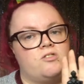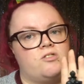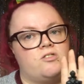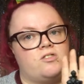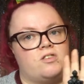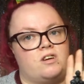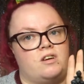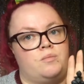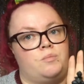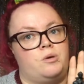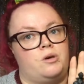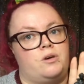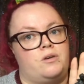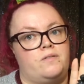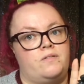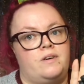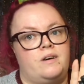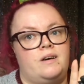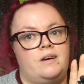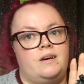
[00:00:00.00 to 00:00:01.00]
a certain move,
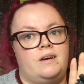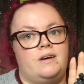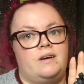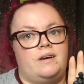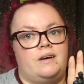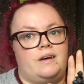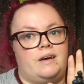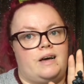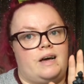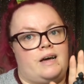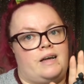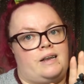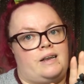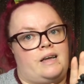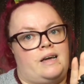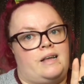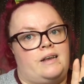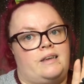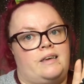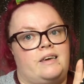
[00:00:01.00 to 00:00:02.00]
and
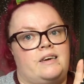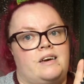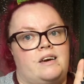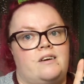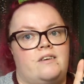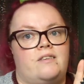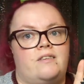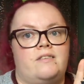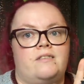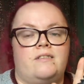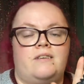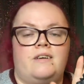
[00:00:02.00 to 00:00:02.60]
then he goes,